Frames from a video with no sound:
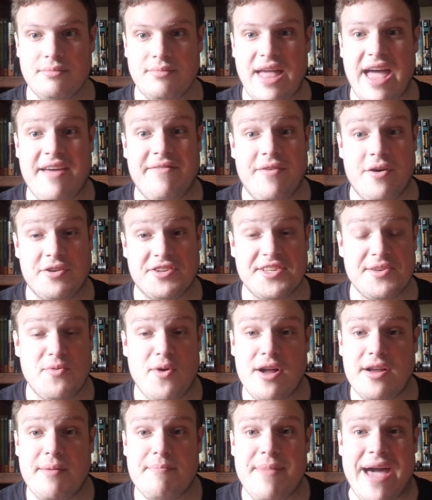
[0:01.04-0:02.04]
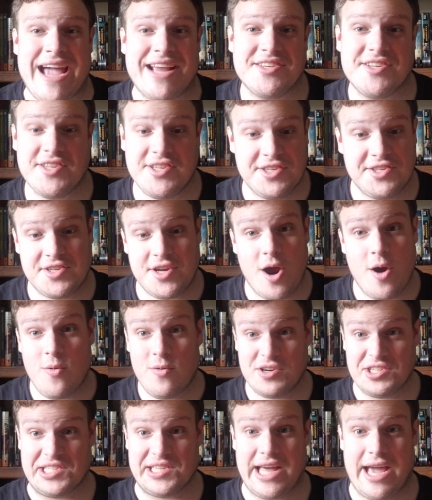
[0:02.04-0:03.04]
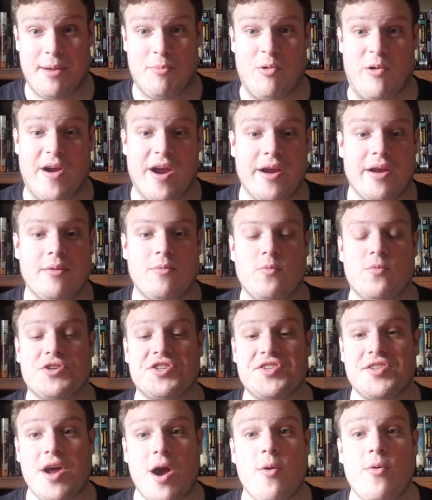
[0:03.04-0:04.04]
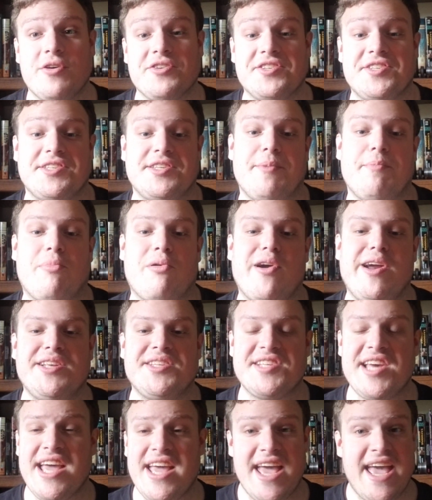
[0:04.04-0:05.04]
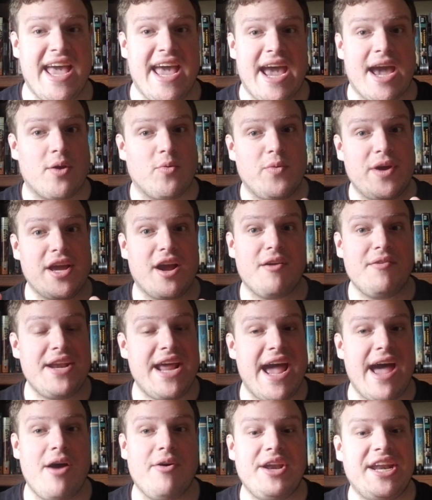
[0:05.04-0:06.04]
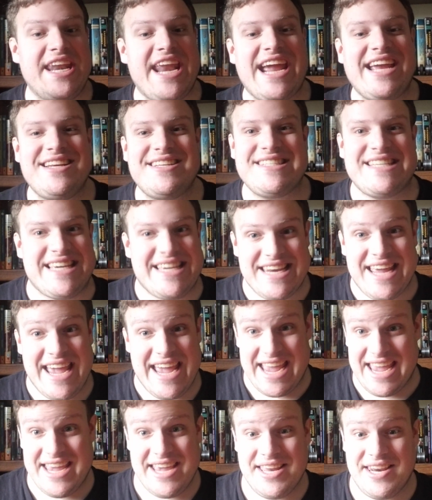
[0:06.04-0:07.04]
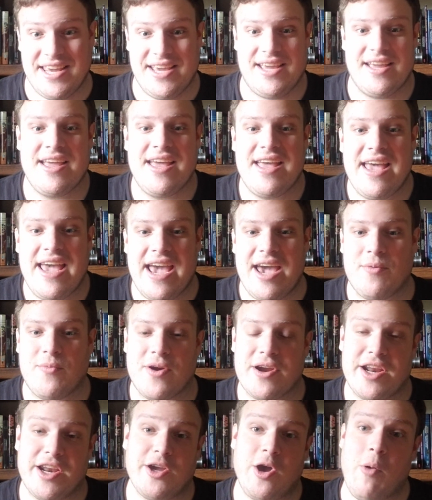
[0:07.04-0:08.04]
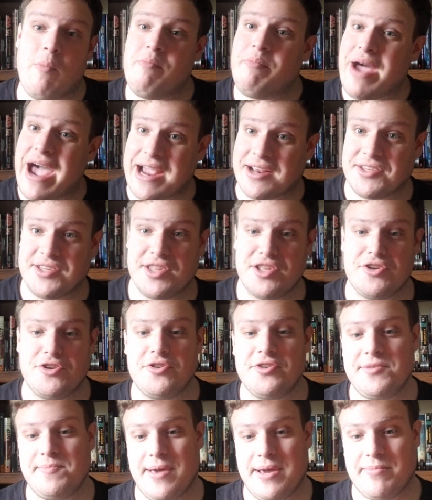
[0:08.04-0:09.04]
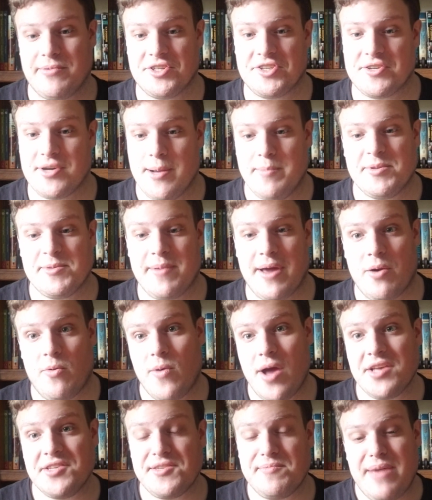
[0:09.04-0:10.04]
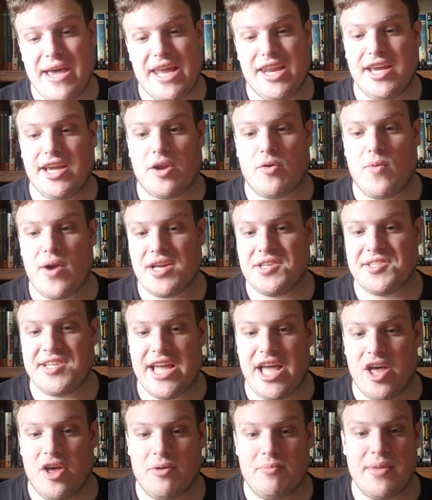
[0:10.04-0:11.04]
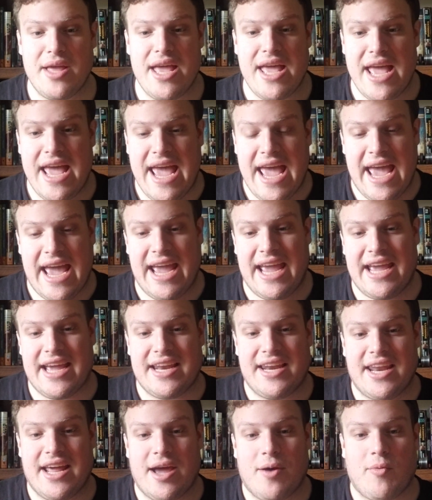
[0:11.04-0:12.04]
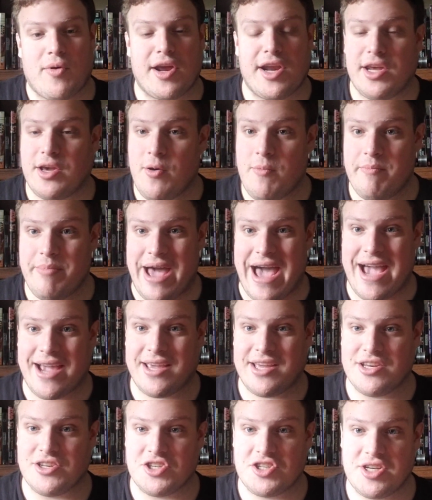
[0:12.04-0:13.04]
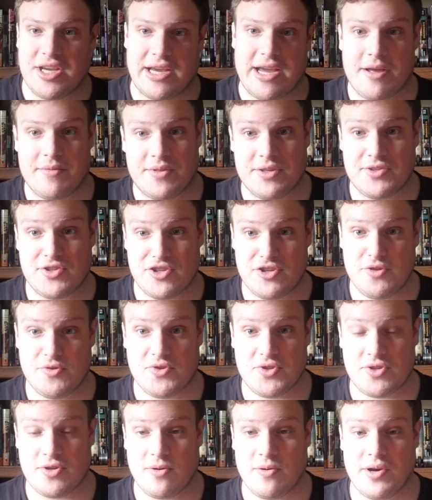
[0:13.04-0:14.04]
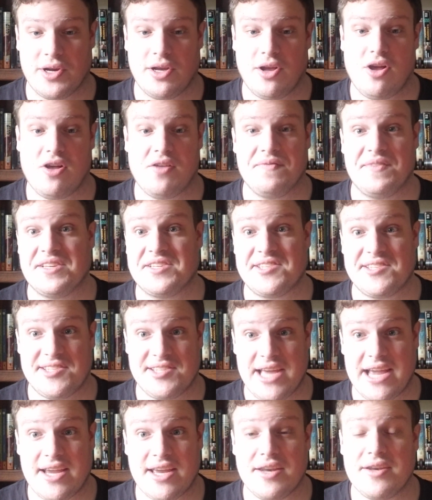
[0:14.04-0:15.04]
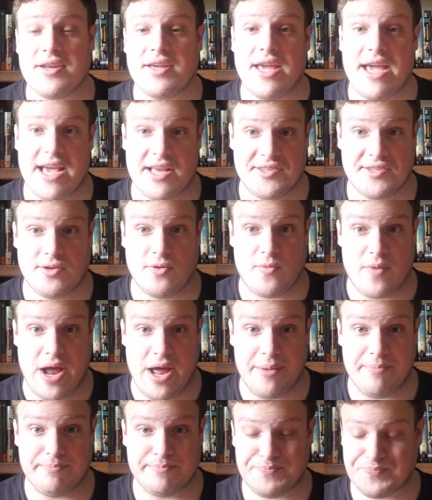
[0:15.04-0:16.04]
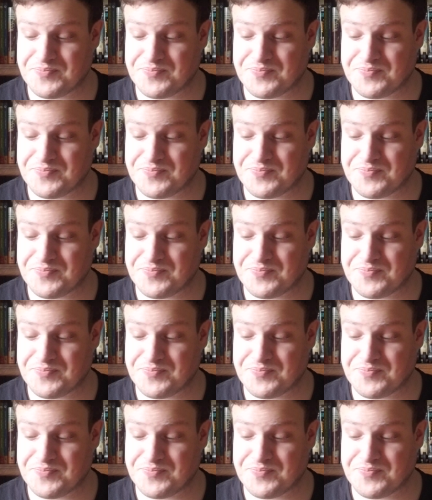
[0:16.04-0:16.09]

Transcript: Hi folks, and welcome back to the Star Wars Library, where Star Wars is in print, and we are now in 1980, and we're going to go back to the newspaper strips by Russ Manning and Russ Helm, and we're going to go back and check out this new story called The Second Kessel Run.